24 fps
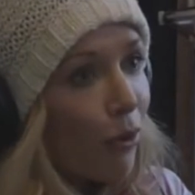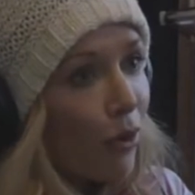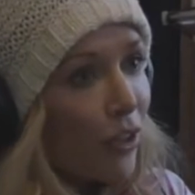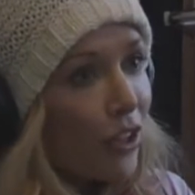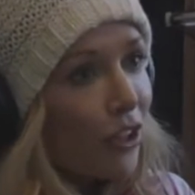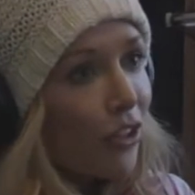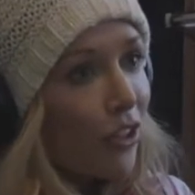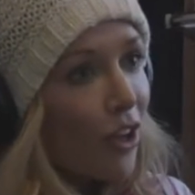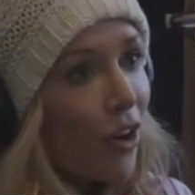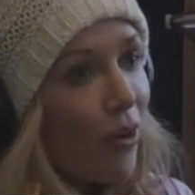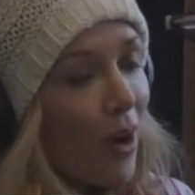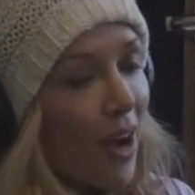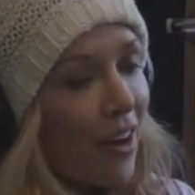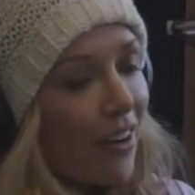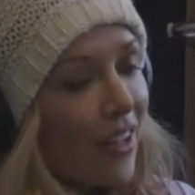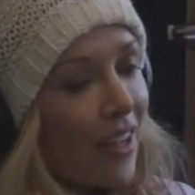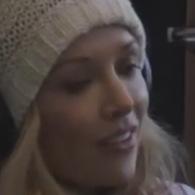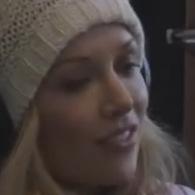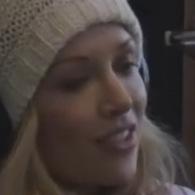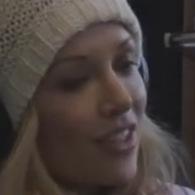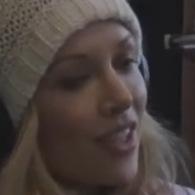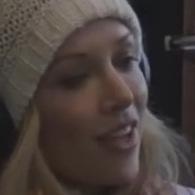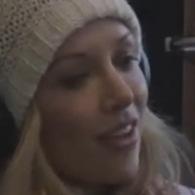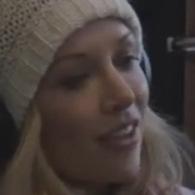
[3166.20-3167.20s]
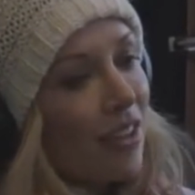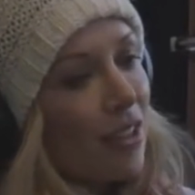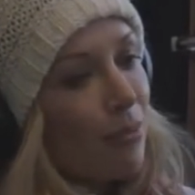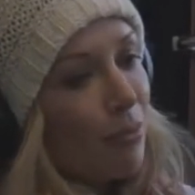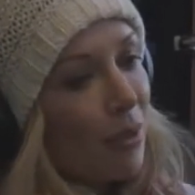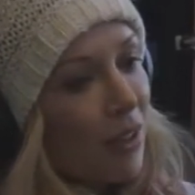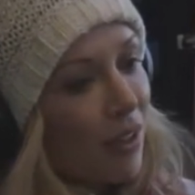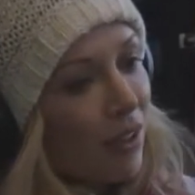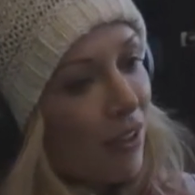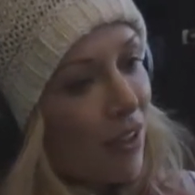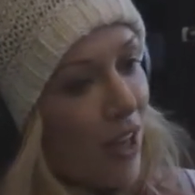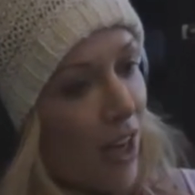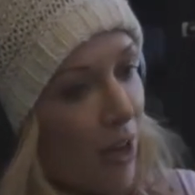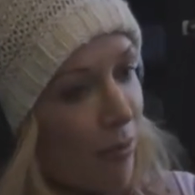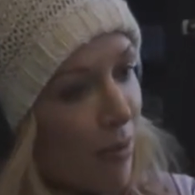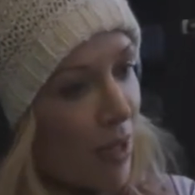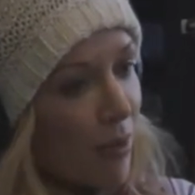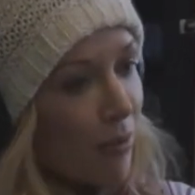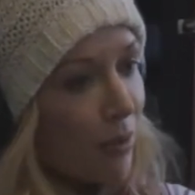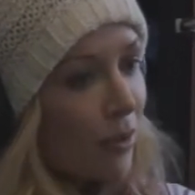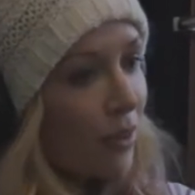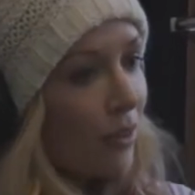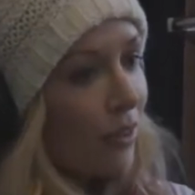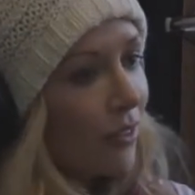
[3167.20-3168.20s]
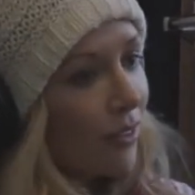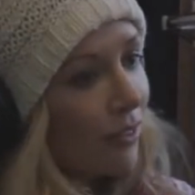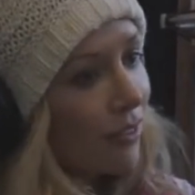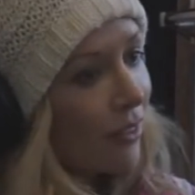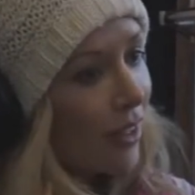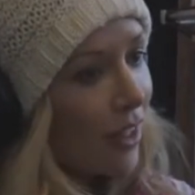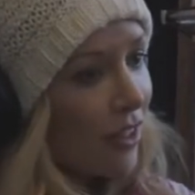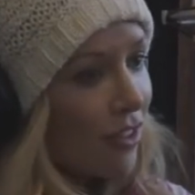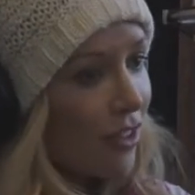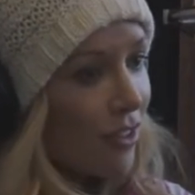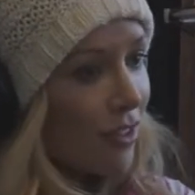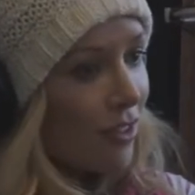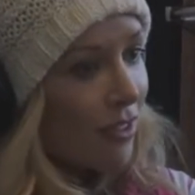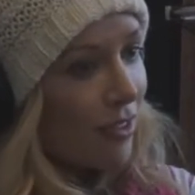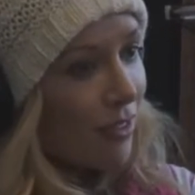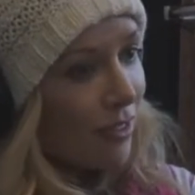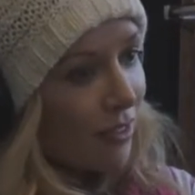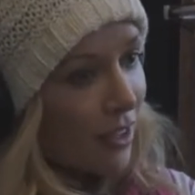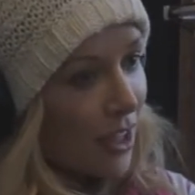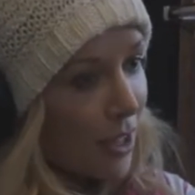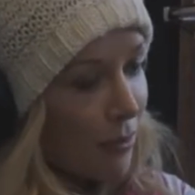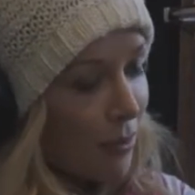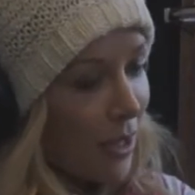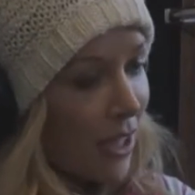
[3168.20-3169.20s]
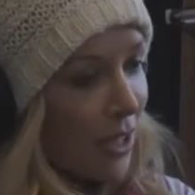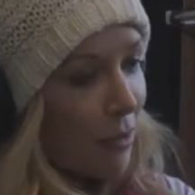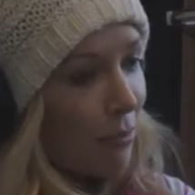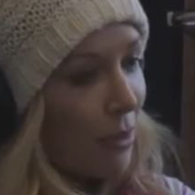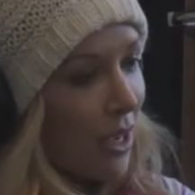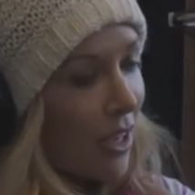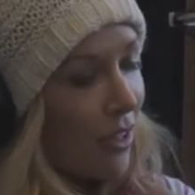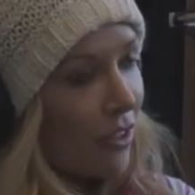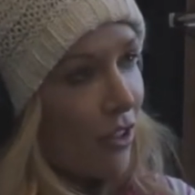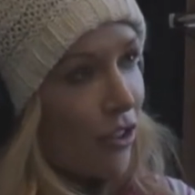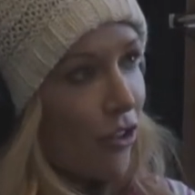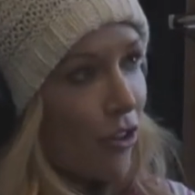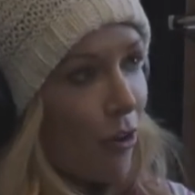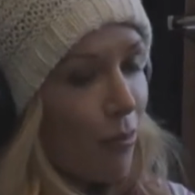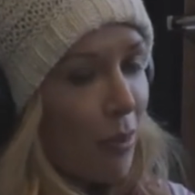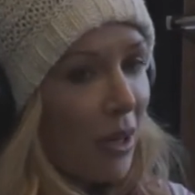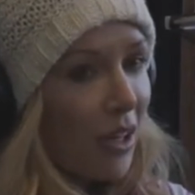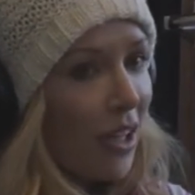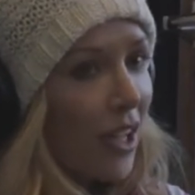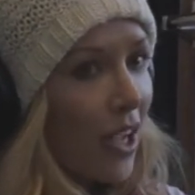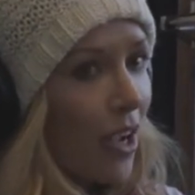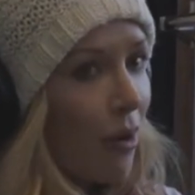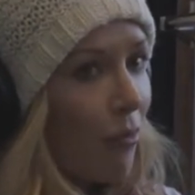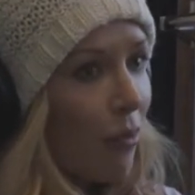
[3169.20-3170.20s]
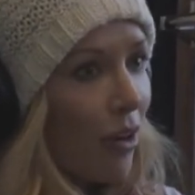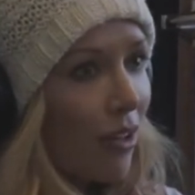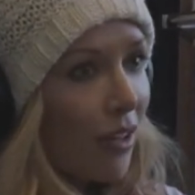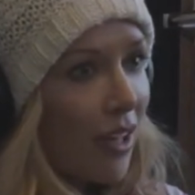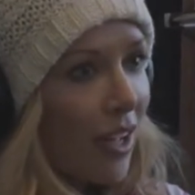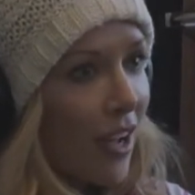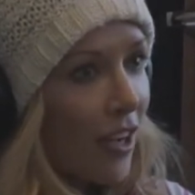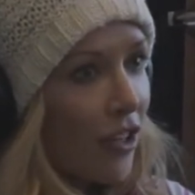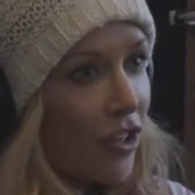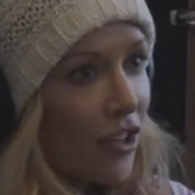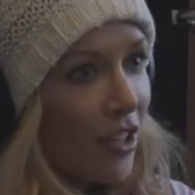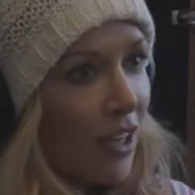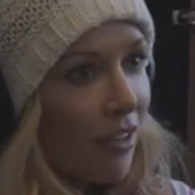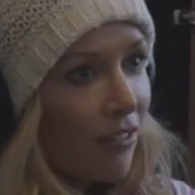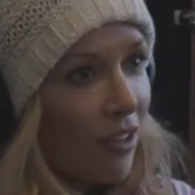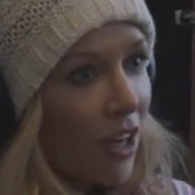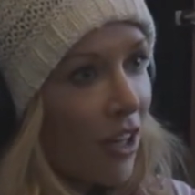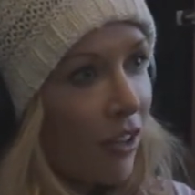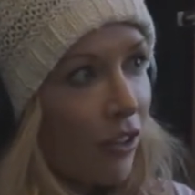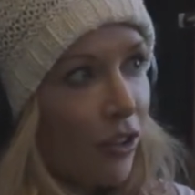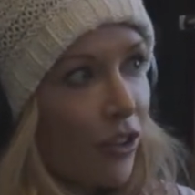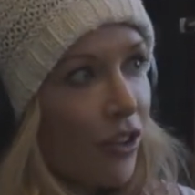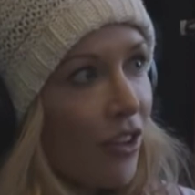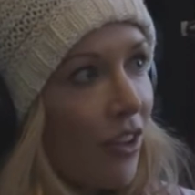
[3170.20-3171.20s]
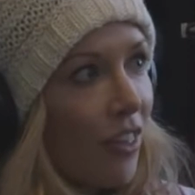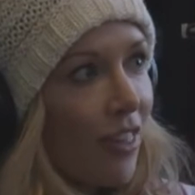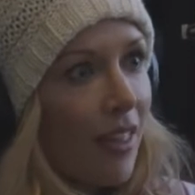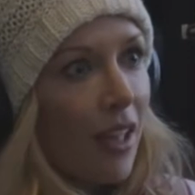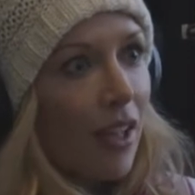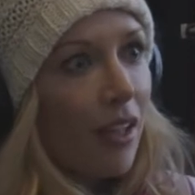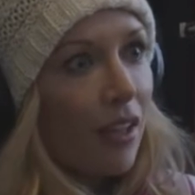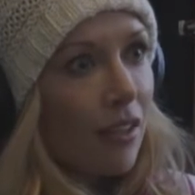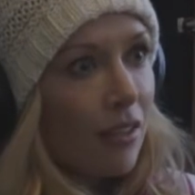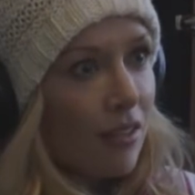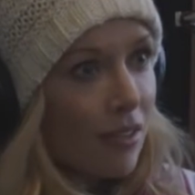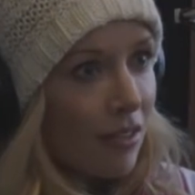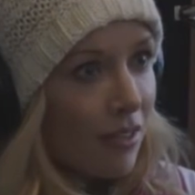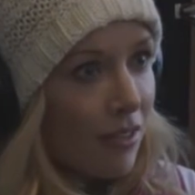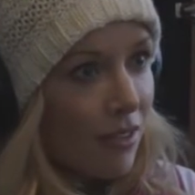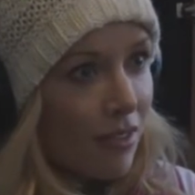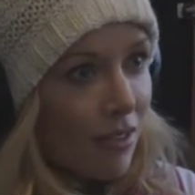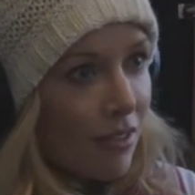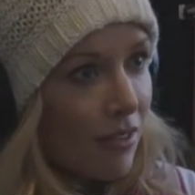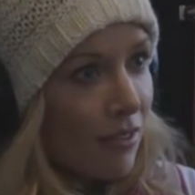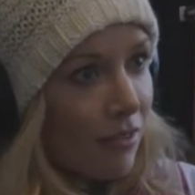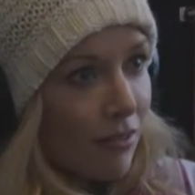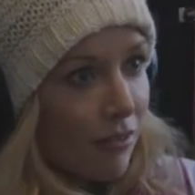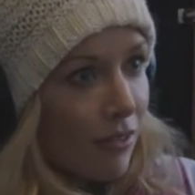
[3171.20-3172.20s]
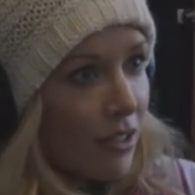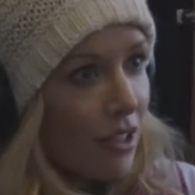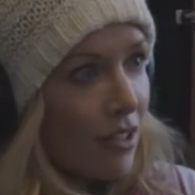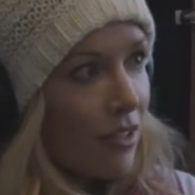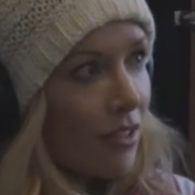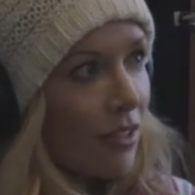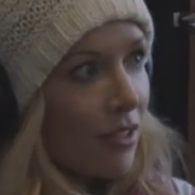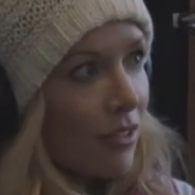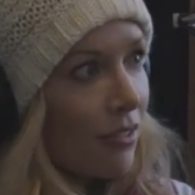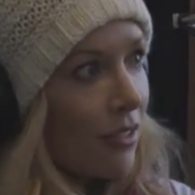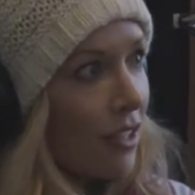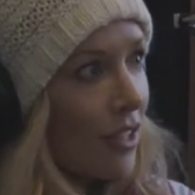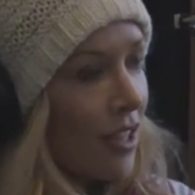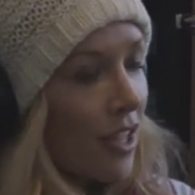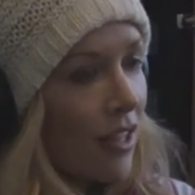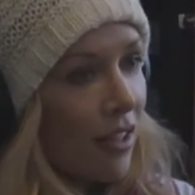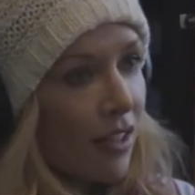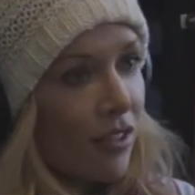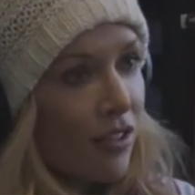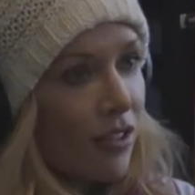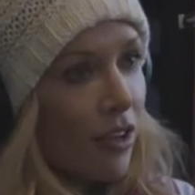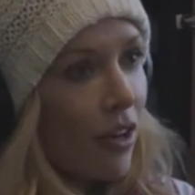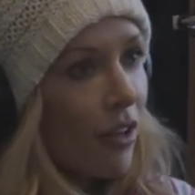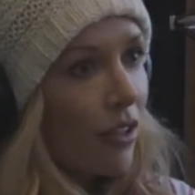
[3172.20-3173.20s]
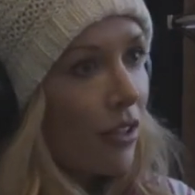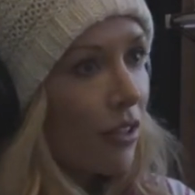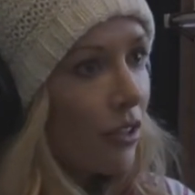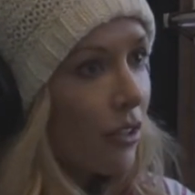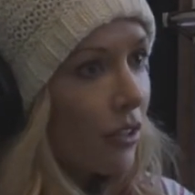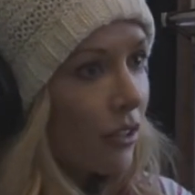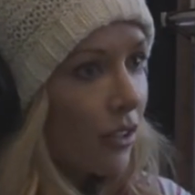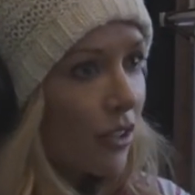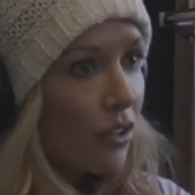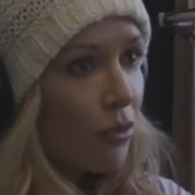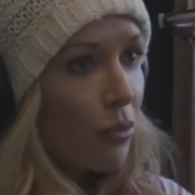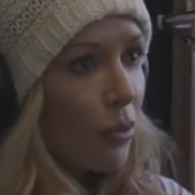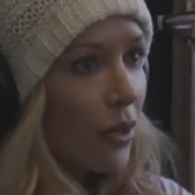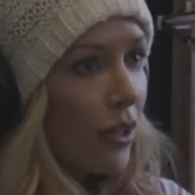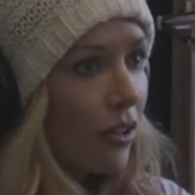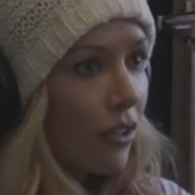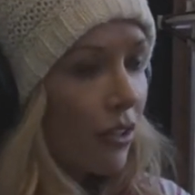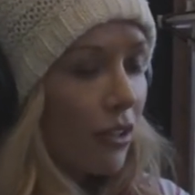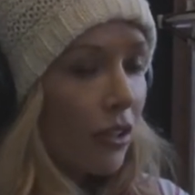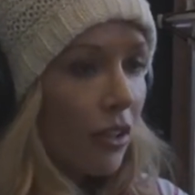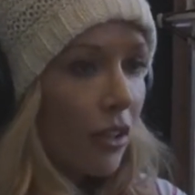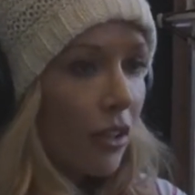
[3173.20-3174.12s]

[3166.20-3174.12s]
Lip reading: porn, you know how to have sex, but a lot of people they just keep getting paid to show up on camera, and they actually have not learned a thing since the day they started. It's weird.